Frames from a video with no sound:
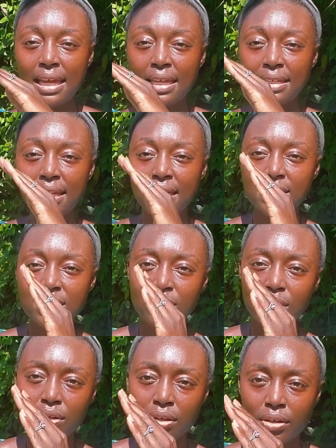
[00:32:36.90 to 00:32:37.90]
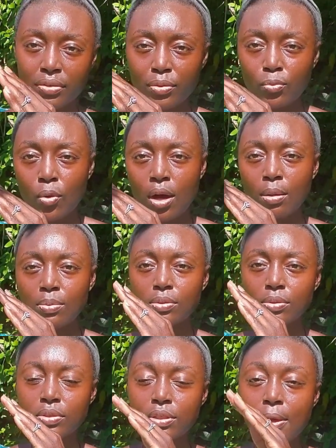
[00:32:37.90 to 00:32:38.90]
and yes, the earth
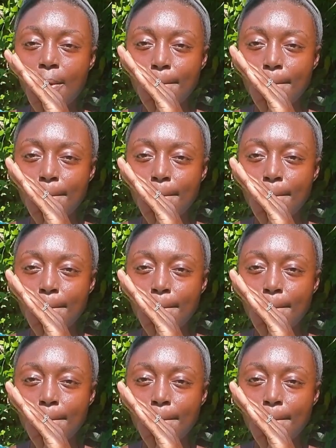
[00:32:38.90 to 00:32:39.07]
wobbles,